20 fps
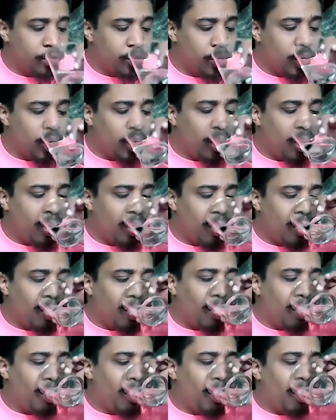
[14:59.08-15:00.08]

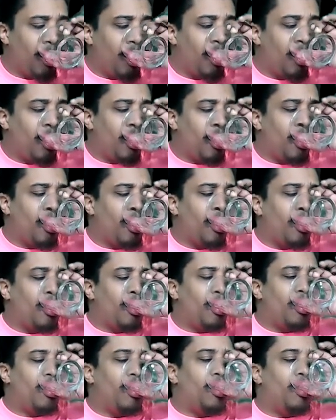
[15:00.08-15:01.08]

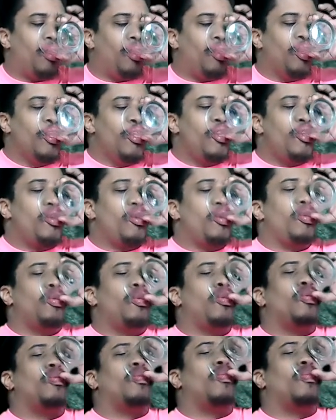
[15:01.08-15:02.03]
Nobody speaks.